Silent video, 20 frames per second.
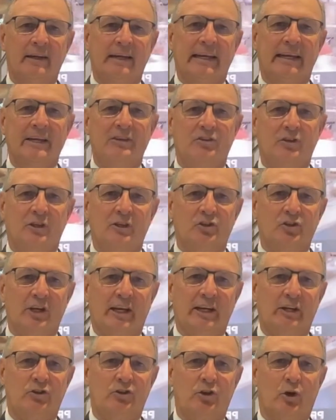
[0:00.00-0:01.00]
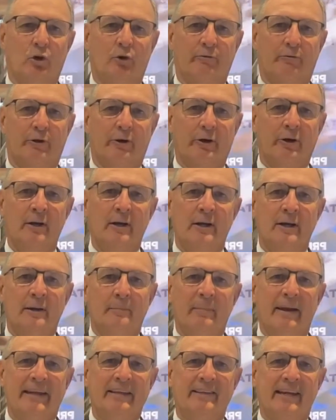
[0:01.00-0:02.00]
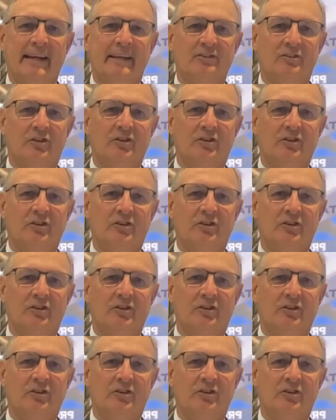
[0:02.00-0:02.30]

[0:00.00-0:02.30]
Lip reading: easy to change over, maintains